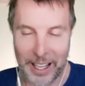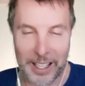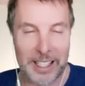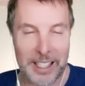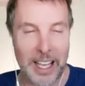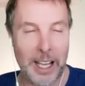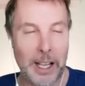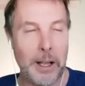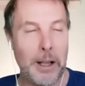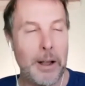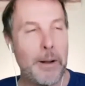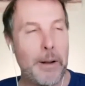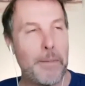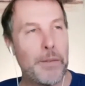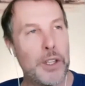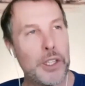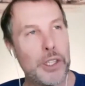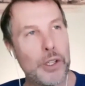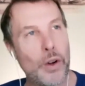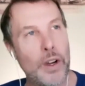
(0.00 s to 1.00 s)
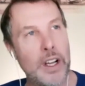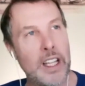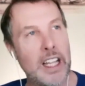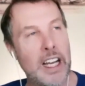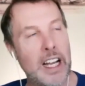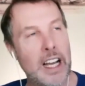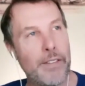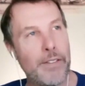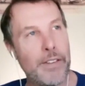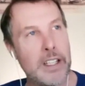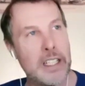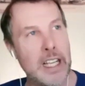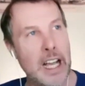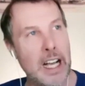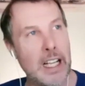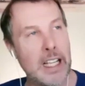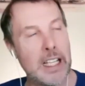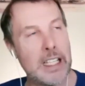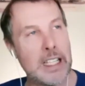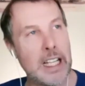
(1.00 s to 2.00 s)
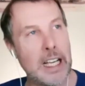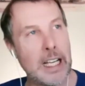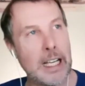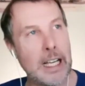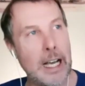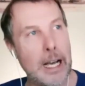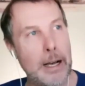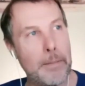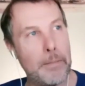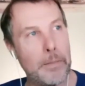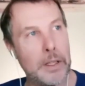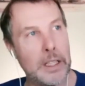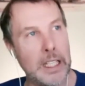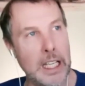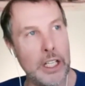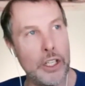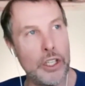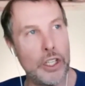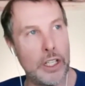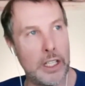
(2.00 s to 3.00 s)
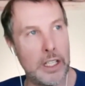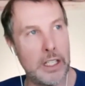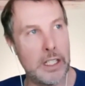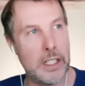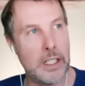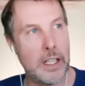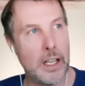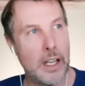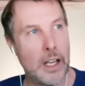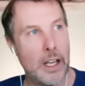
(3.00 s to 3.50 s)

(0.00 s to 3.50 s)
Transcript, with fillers: It's like the story that I often tell is like um, leeches